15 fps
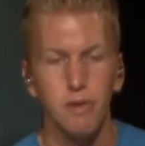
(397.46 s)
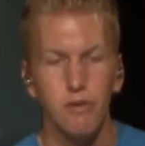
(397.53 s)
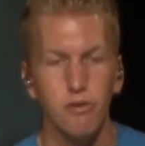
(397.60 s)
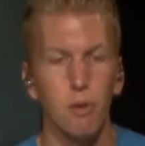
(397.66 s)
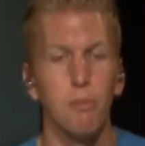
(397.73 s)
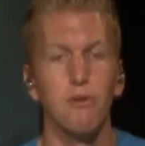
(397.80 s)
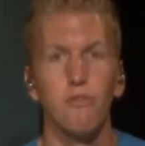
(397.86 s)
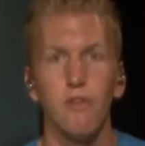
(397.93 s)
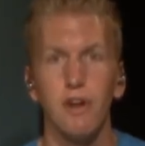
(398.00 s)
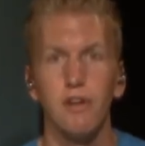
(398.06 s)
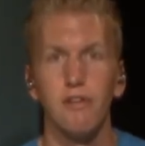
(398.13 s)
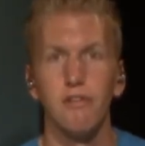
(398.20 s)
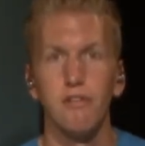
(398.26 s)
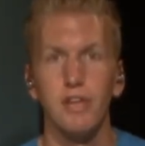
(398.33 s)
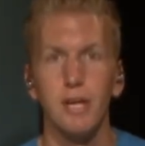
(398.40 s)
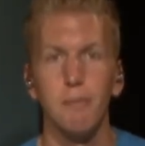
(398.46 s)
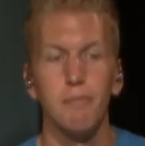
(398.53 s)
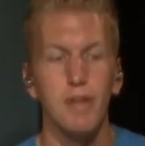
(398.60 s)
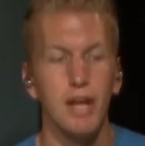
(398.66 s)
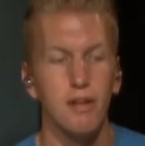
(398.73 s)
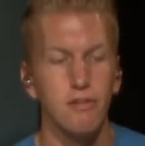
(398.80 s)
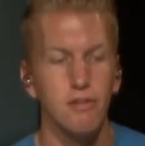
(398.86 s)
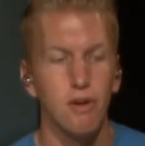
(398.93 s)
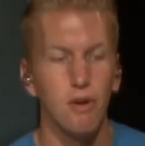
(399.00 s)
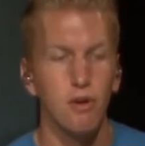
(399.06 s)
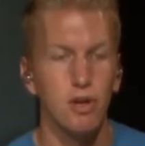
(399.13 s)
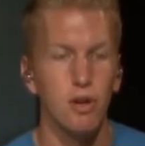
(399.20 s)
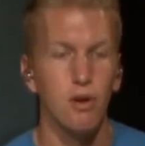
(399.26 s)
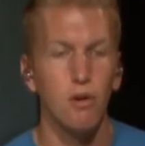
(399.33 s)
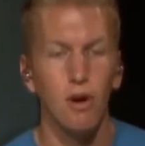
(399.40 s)
so much fun to see. And
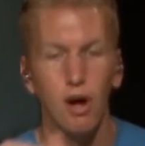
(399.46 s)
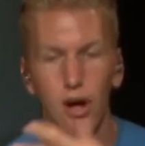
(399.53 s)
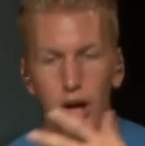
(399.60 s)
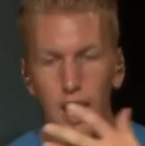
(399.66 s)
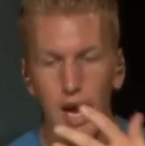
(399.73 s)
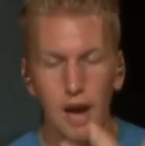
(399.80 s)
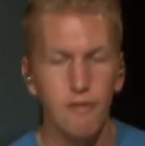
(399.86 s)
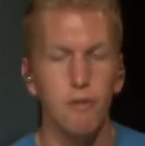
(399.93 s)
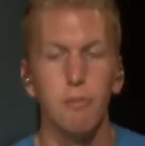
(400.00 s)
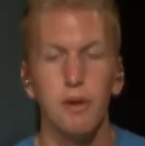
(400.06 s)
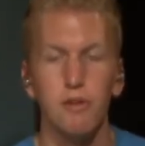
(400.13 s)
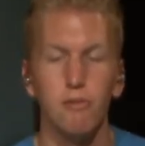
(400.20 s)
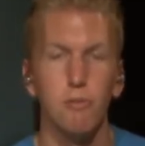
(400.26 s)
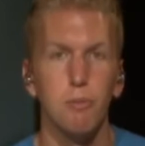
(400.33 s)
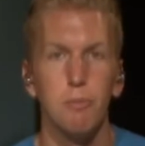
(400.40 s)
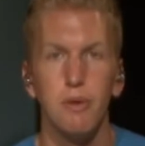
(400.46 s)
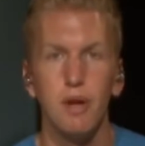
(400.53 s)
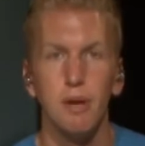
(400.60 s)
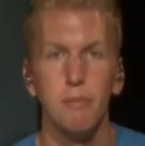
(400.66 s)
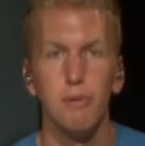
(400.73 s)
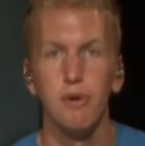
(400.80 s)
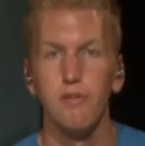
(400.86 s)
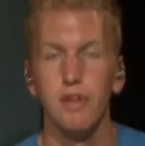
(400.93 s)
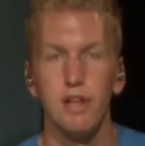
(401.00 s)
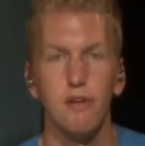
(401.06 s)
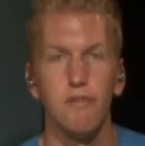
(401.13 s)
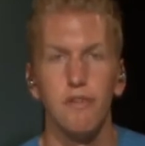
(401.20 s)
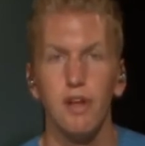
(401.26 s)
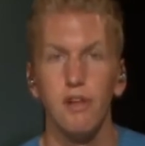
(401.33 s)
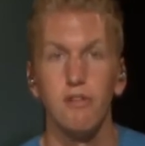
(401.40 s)
so, everyone is improving their
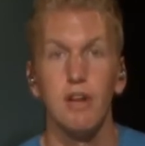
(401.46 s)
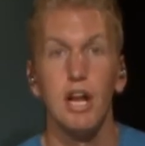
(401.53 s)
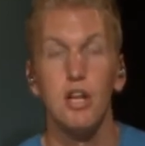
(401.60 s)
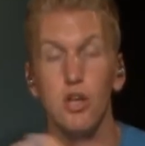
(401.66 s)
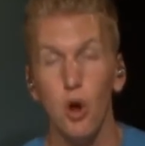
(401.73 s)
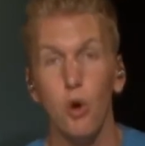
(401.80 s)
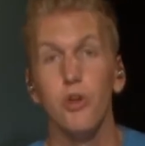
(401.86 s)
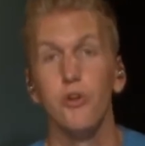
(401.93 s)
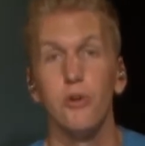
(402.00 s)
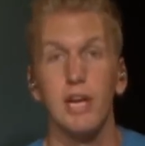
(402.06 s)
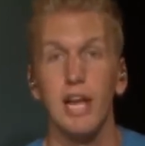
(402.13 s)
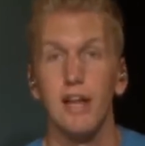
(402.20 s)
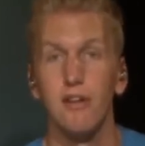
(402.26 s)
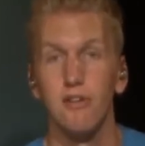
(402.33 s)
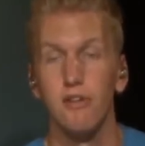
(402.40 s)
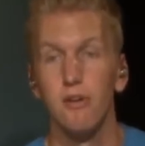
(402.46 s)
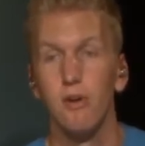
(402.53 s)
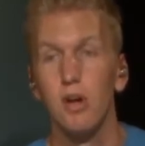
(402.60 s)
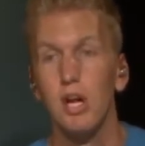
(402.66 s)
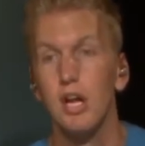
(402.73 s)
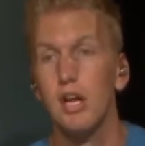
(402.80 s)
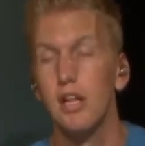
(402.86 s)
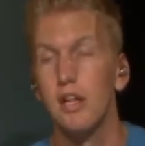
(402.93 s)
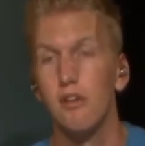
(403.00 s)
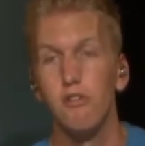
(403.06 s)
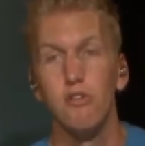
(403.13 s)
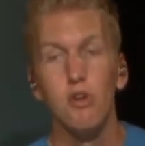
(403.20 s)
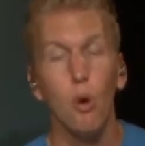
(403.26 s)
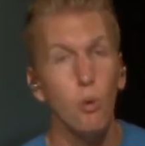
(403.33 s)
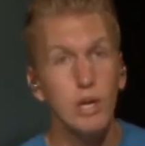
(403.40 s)
fills, and I know you can too. There's
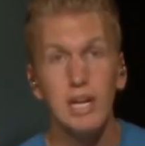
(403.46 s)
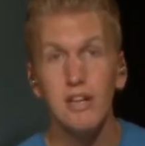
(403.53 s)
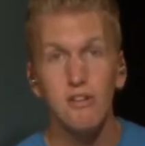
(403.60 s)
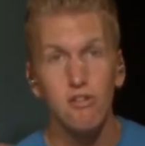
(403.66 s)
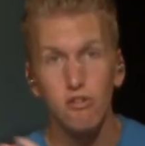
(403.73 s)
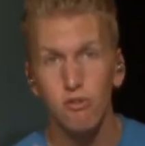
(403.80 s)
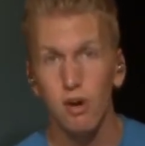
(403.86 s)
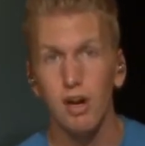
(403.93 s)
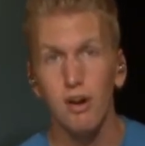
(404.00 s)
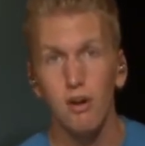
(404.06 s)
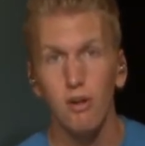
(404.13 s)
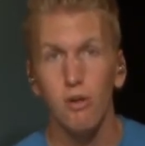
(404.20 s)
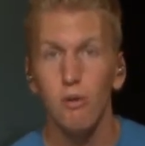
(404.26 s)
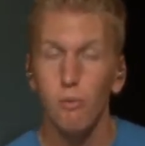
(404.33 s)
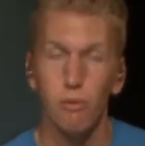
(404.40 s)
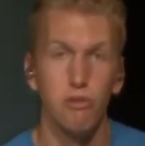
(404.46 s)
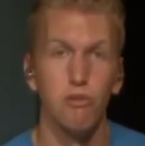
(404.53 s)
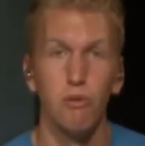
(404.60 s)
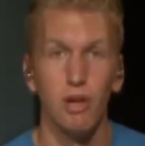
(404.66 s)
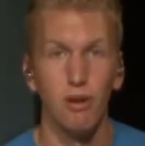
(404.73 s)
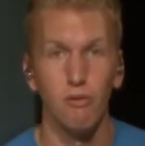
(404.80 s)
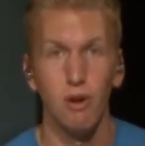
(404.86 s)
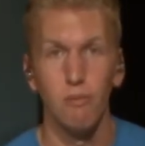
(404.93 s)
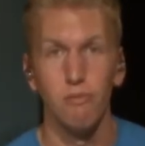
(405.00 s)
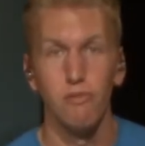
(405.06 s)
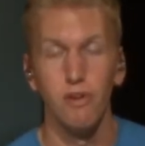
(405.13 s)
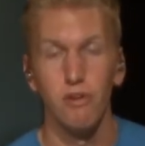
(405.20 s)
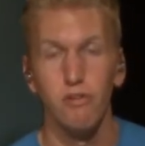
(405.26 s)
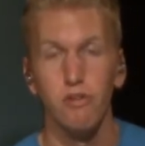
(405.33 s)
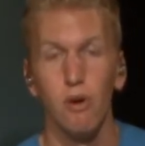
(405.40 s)
no need to struggle with doing drum
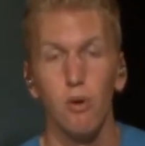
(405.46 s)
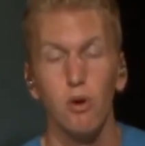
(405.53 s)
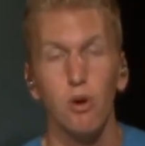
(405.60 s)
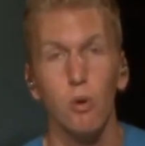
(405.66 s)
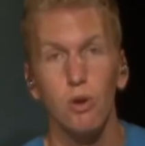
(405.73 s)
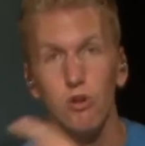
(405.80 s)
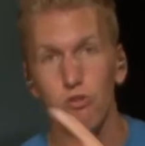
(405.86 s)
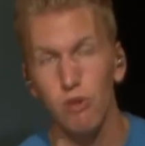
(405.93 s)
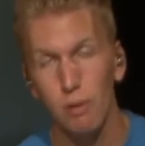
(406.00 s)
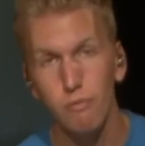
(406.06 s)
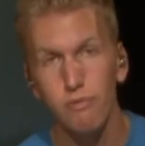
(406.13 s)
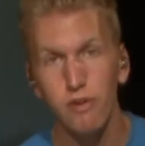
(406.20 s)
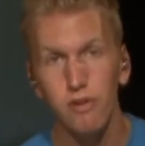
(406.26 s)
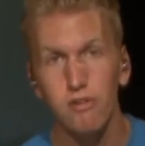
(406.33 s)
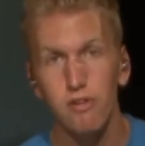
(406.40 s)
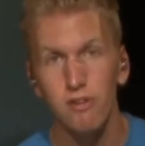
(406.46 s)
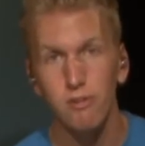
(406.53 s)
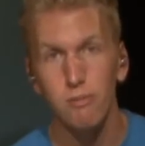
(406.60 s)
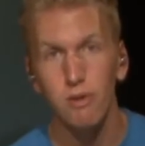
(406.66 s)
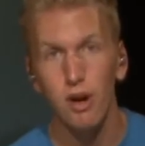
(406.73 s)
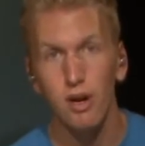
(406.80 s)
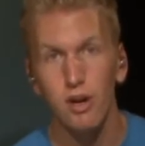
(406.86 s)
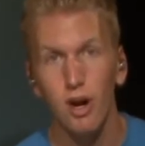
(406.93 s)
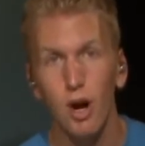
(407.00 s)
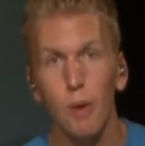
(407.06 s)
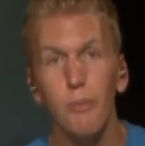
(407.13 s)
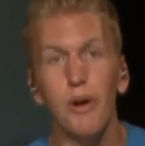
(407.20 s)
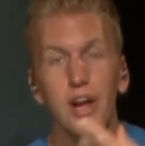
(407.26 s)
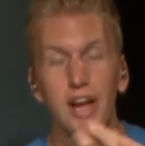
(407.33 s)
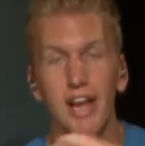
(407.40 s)
fills. So go to
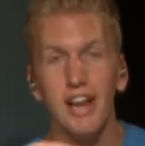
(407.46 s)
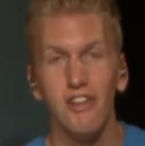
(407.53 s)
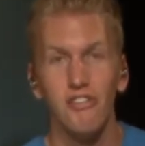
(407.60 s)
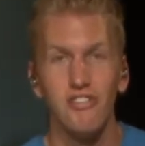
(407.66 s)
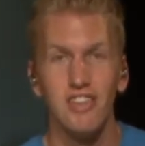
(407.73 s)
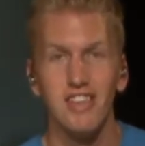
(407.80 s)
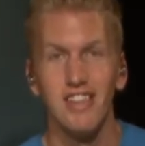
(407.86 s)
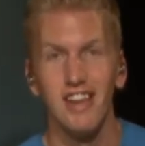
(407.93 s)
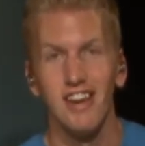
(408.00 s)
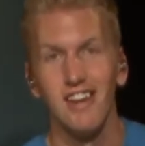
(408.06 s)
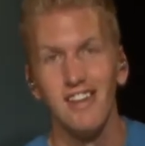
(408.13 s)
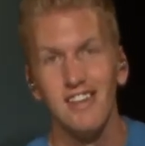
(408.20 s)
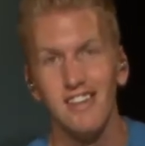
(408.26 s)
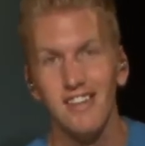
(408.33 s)
drumfillsystem.com, and I'll see you there.